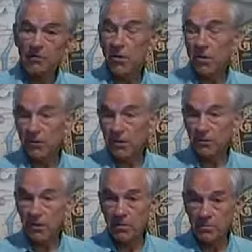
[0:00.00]
monetary
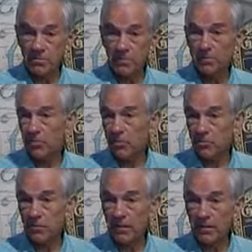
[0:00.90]
policy, the
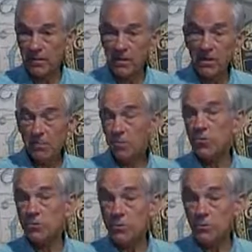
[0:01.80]
Patriot Act,
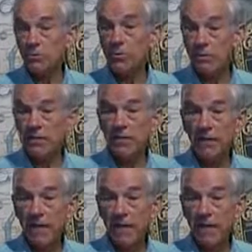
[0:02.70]
personal liberties,